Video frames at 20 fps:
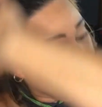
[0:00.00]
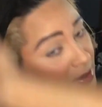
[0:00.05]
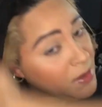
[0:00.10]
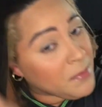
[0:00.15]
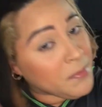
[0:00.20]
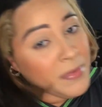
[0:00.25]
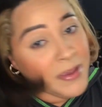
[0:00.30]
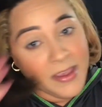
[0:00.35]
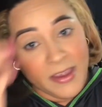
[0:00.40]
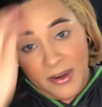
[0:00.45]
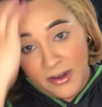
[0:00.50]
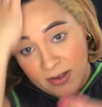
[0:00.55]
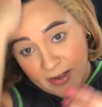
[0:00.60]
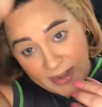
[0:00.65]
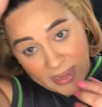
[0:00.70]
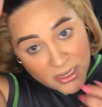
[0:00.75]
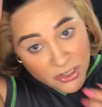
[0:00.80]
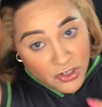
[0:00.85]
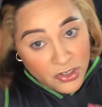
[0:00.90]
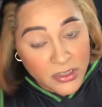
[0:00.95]
My hair
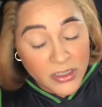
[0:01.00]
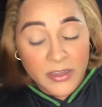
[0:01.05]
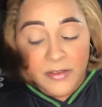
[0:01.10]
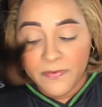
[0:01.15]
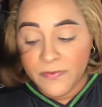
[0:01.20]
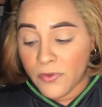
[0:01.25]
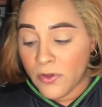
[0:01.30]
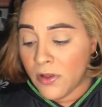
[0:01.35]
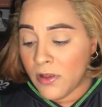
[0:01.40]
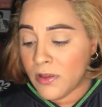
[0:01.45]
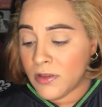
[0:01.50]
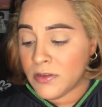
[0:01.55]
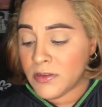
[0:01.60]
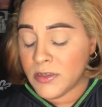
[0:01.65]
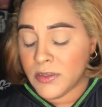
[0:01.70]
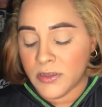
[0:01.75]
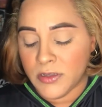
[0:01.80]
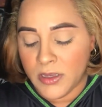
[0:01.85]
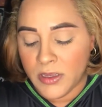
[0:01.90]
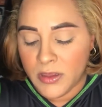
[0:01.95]
naturally
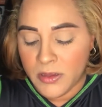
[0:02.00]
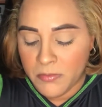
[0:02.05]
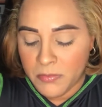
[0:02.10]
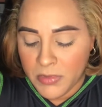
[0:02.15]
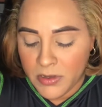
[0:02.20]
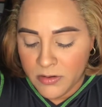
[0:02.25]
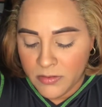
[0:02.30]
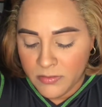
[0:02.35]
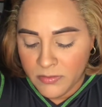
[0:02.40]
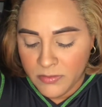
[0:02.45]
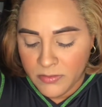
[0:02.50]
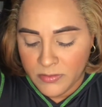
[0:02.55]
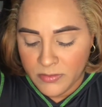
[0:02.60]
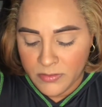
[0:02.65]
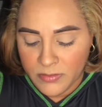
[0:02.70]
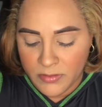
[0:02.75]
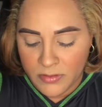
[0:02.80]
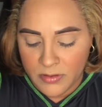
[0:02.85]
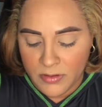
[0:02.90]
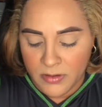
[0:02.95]
falls in the middle,
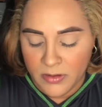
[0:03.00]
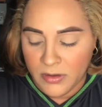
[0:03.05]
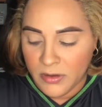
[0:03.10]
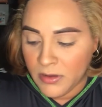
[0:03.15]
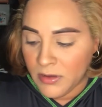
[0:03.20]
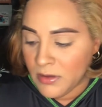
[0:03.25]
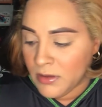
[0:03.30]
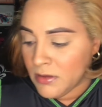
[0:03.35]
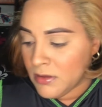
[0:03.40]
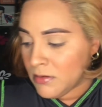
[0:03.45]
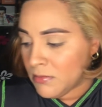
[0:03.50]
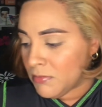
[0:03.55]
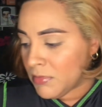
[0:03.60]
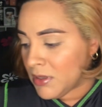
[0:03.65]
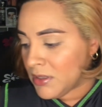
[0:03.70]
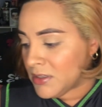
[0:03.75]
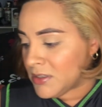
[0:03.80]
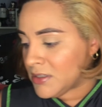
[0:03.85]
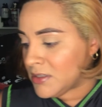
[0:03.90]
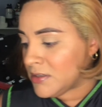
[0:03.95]
but
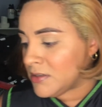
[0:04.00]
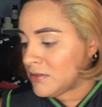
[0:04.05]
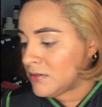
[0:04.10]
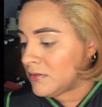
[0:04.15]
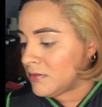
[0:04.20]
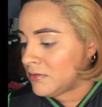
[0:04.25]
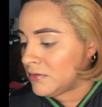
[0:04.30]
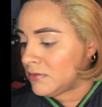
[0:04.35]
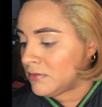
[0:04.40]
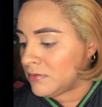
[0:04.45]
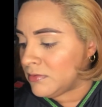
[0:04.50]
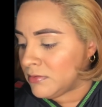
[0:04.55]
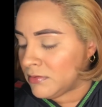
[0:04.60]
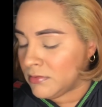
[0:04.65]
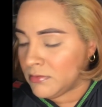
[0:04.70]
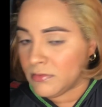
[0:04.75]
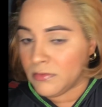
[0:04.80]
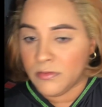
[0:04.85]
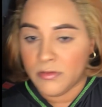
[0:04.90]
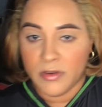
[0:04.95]

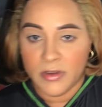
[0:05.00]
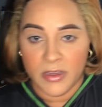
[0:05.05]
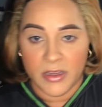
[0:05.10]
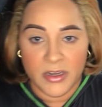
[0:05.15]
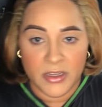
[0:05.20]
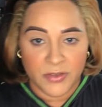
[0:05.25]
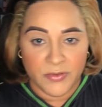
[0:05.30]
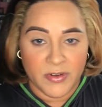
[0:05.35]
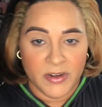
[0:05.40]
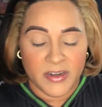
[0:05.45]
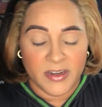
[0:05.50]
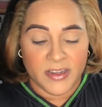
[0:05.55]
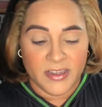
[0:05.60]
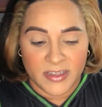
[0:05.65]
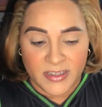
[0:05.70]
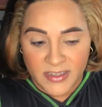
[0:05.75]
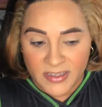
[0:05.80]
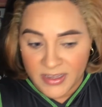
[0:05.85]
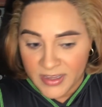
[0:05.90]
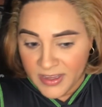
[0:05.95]
it is what it is.